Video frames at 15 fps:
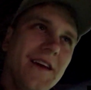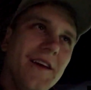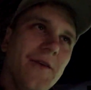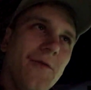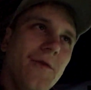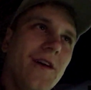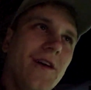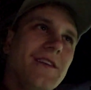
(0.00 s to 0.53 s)

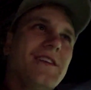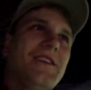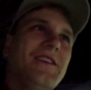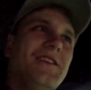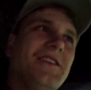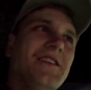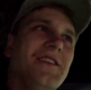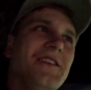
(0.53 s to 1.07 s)
it
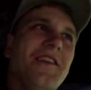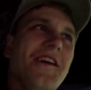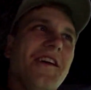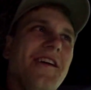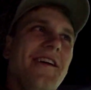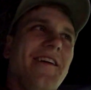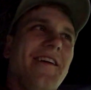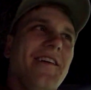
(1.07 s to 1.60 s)
was
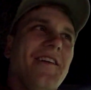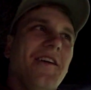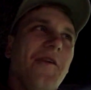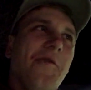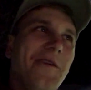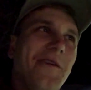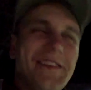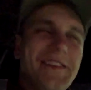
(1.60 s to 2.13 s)

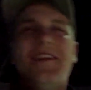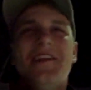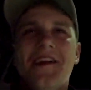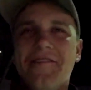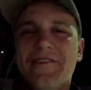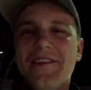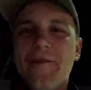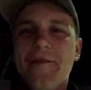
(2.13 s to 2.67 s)
a once in a
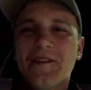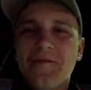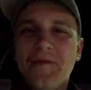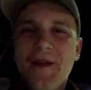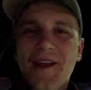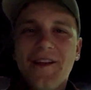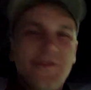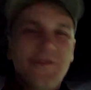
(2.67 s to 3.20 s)
lifetime
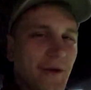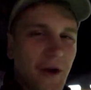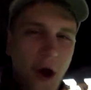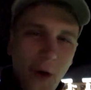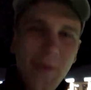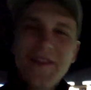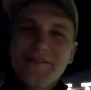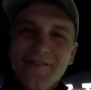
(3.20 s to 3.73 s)
experience. We were
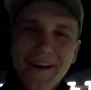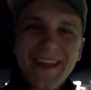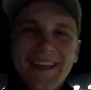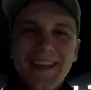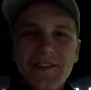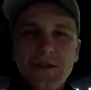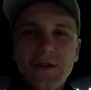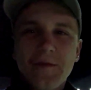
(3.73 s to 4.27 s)
hoping the
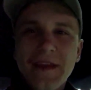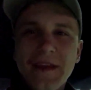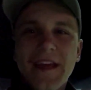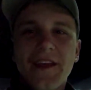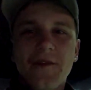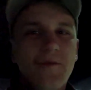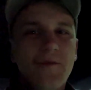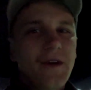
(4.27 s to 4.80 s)
Vikings would be
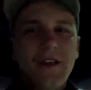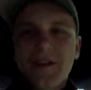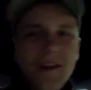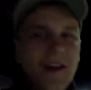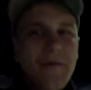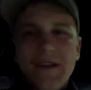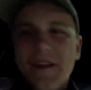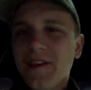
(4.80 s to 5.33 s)
in it, but
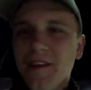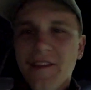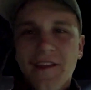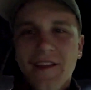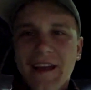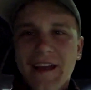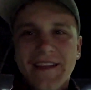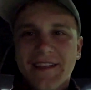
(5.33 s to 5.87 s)
I mean,
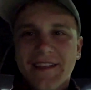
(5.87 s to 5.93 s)
nonetheless,